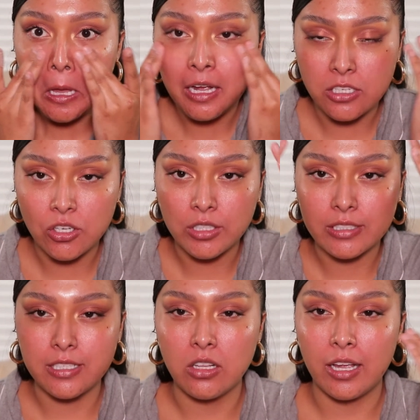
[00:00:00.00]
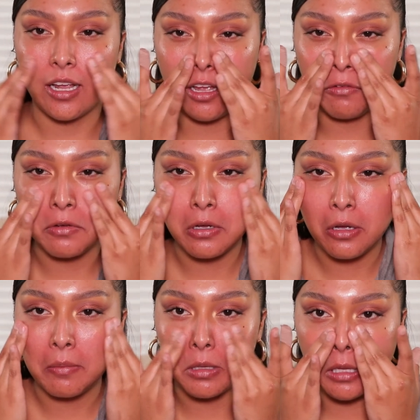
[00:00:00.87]
as y'all can tell, I have
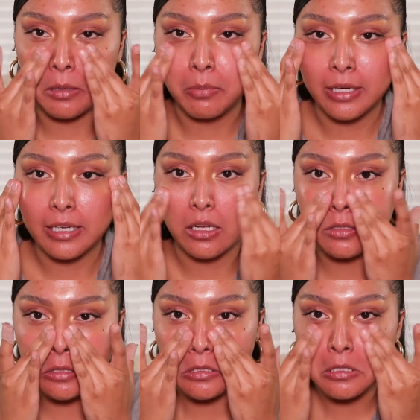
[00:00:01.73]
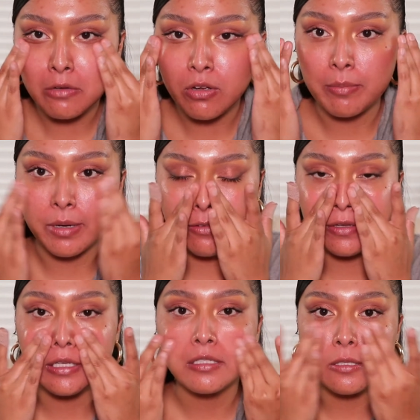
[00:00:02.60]
a lot of breakouts and stuff on my
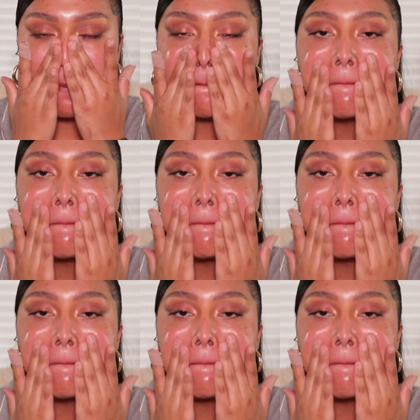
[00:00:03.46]
face.